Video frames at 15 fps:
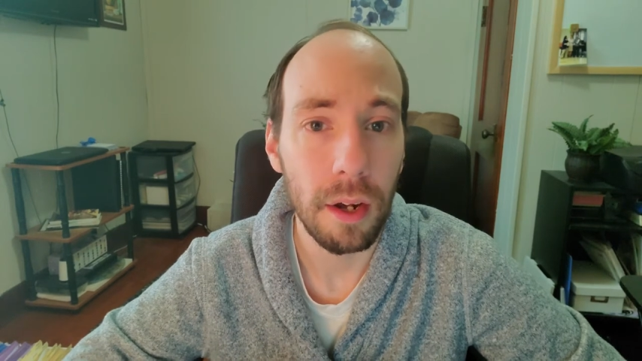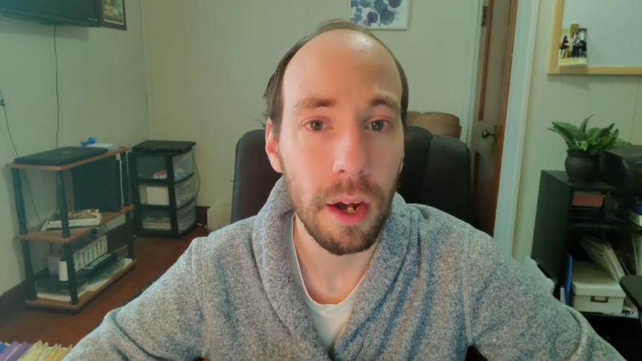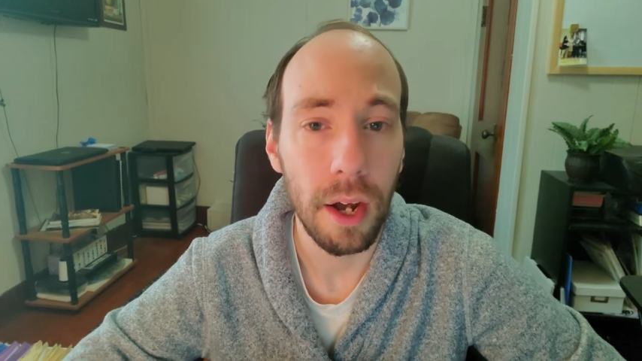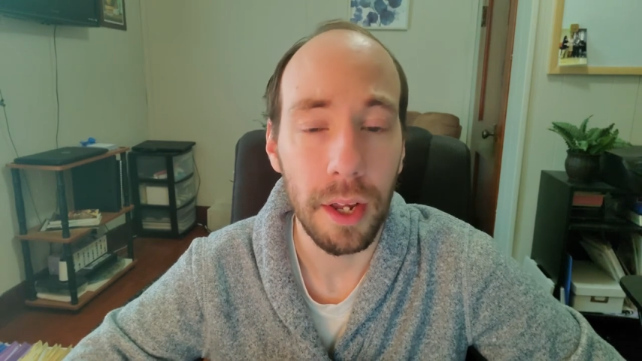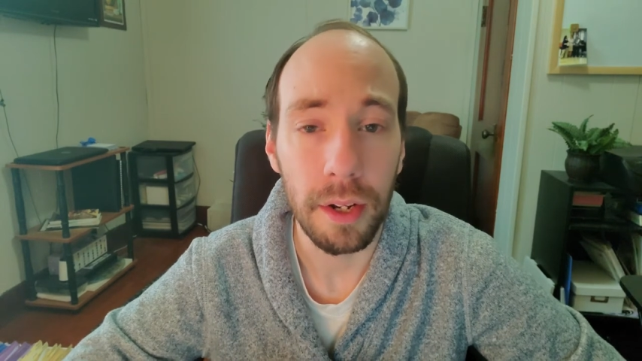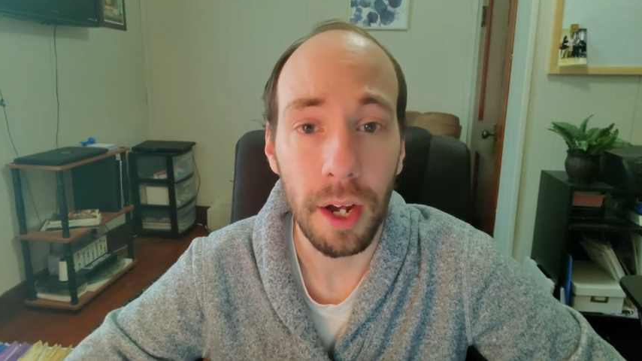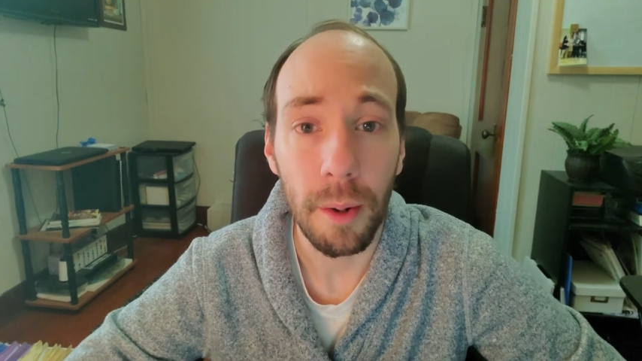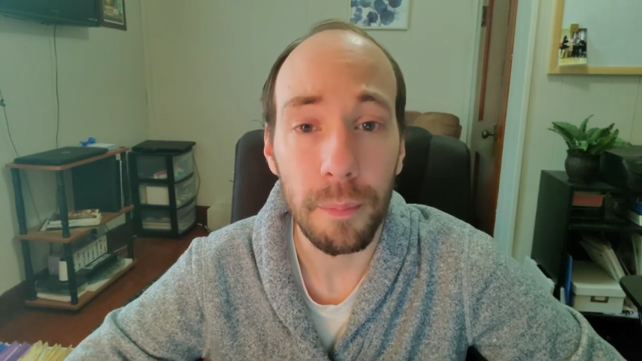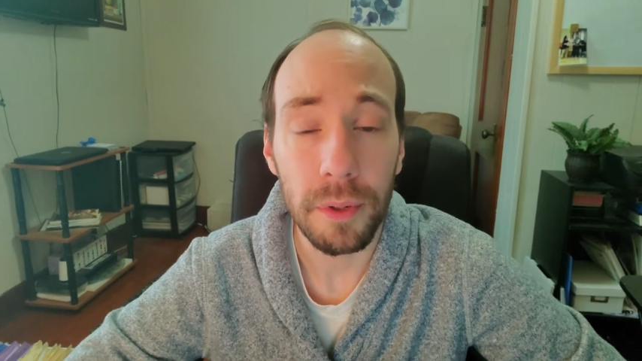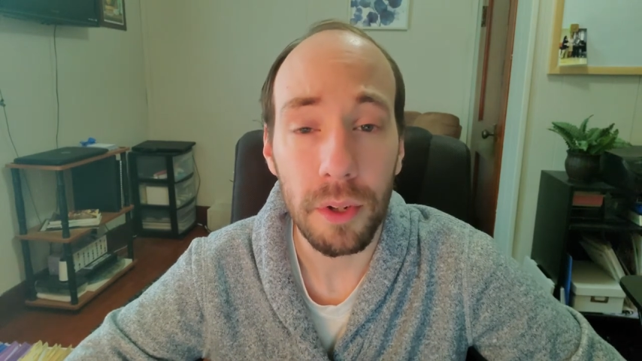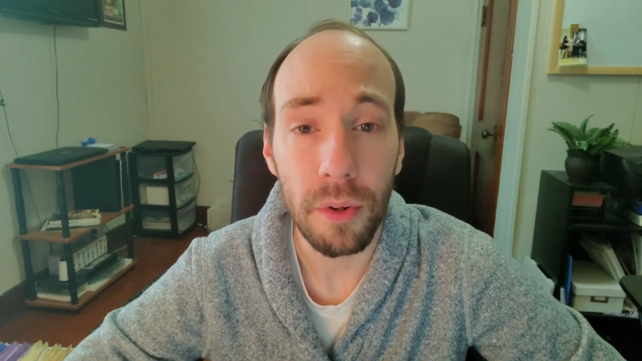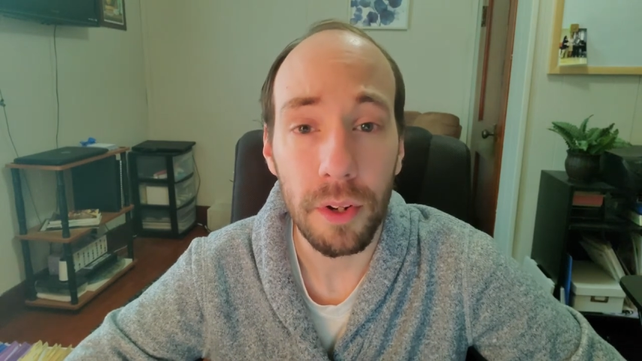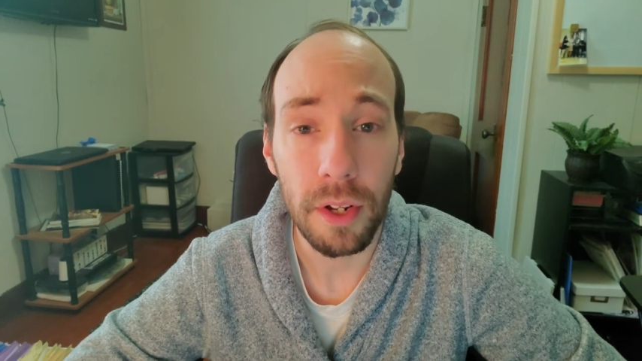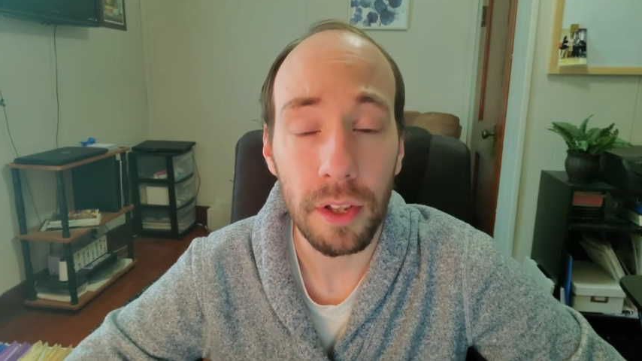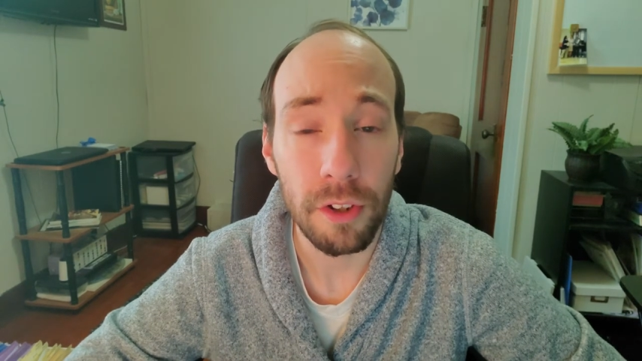and
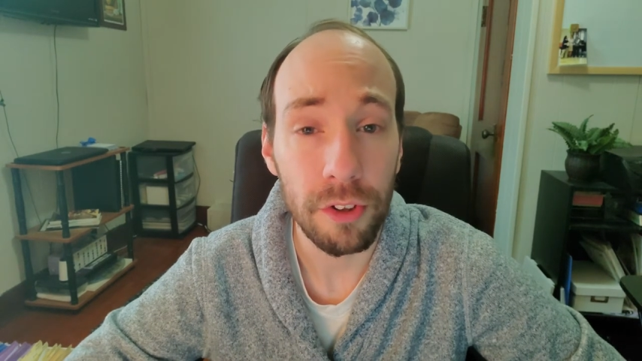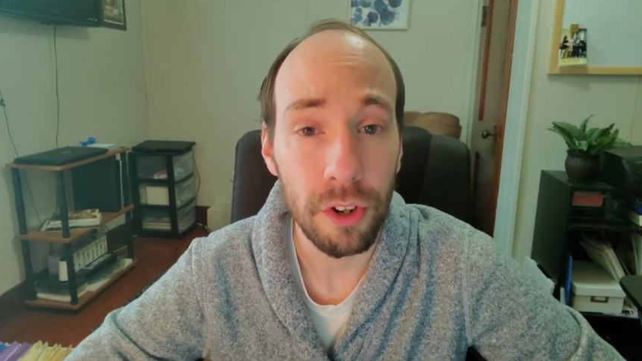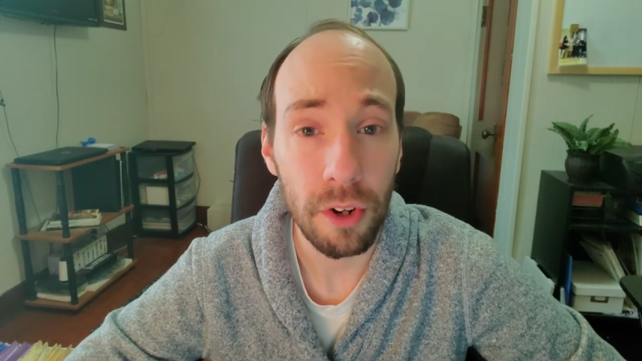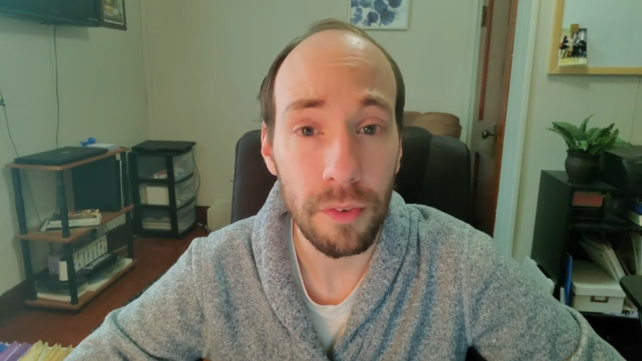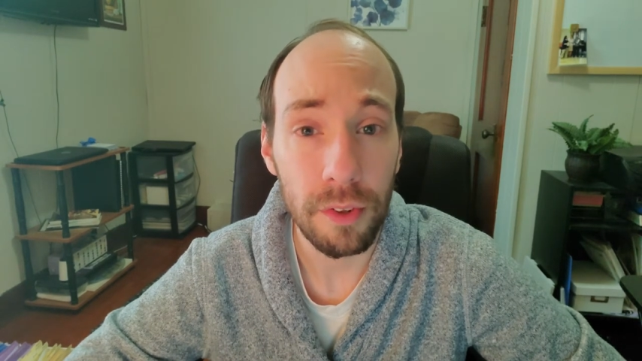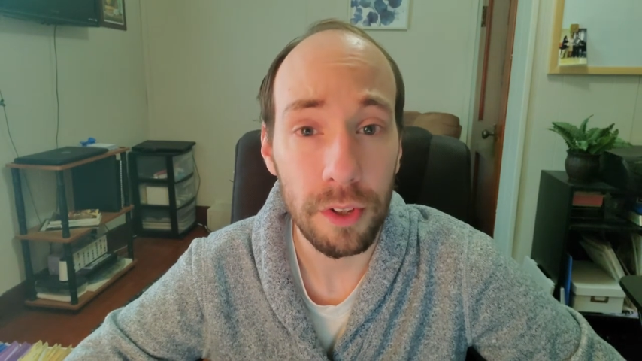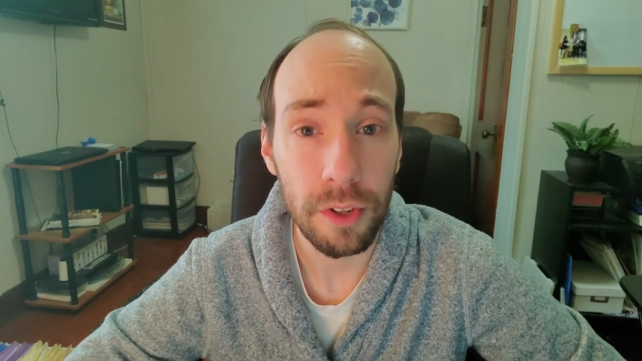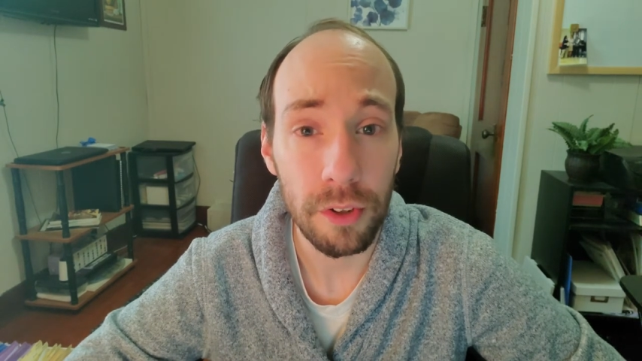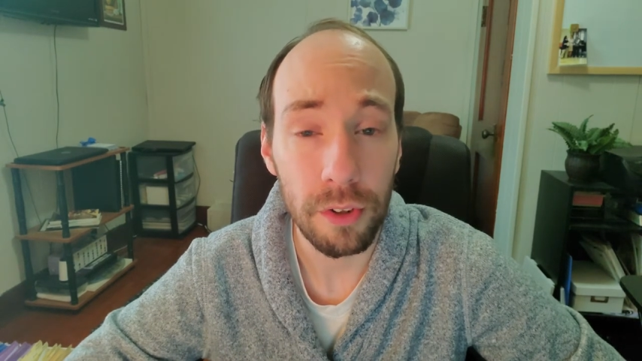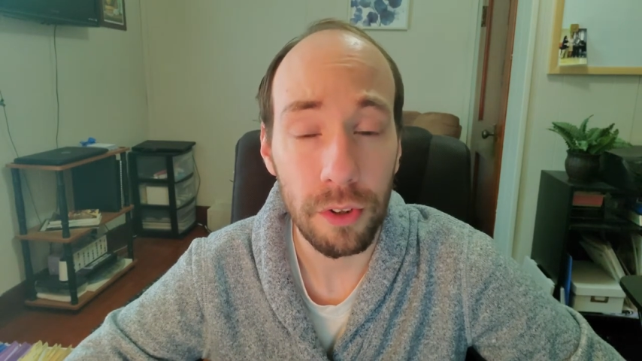uploading the services